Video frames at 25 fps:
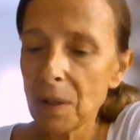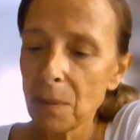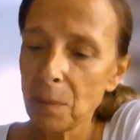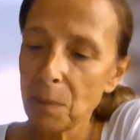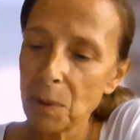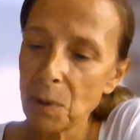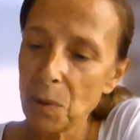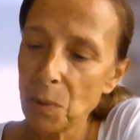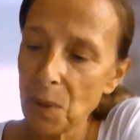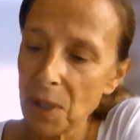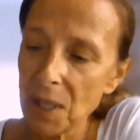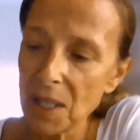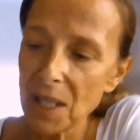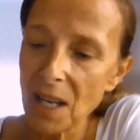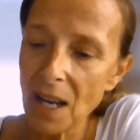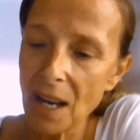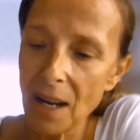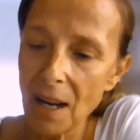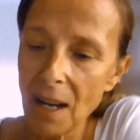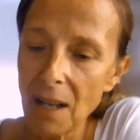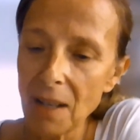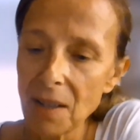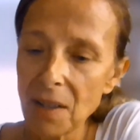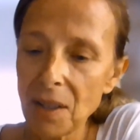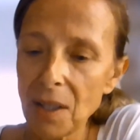between
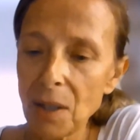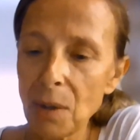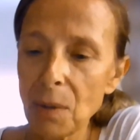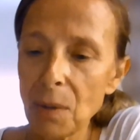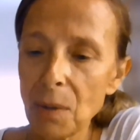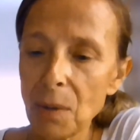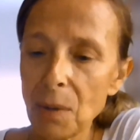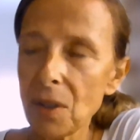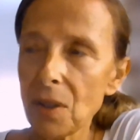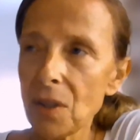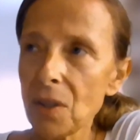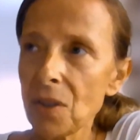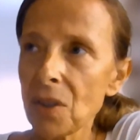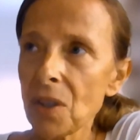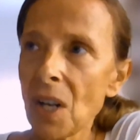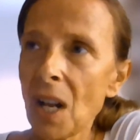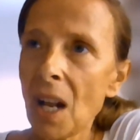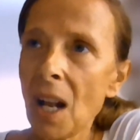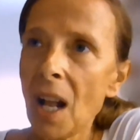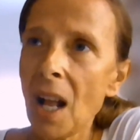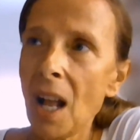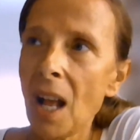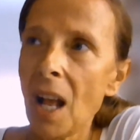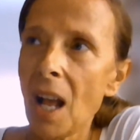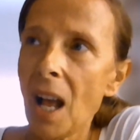DNA sequences,
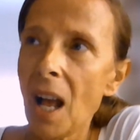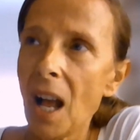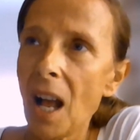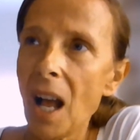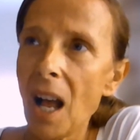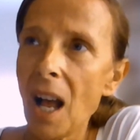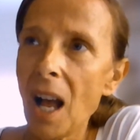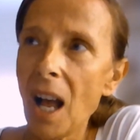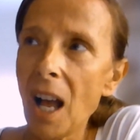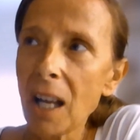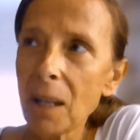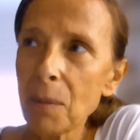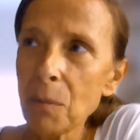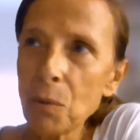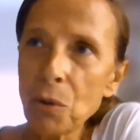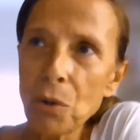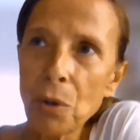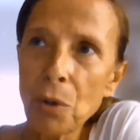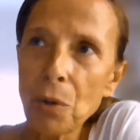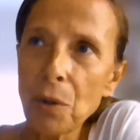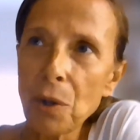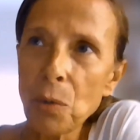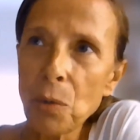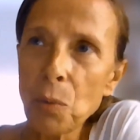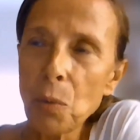I'm
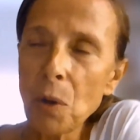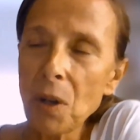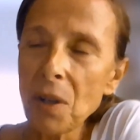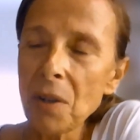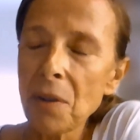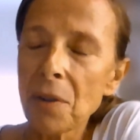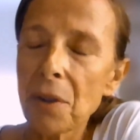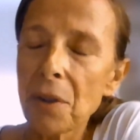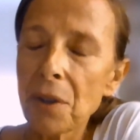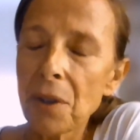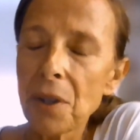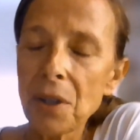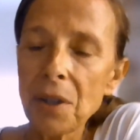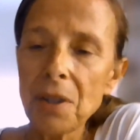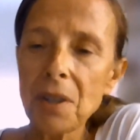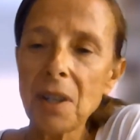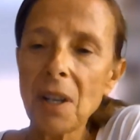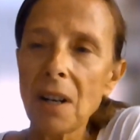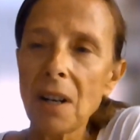sure that 1/3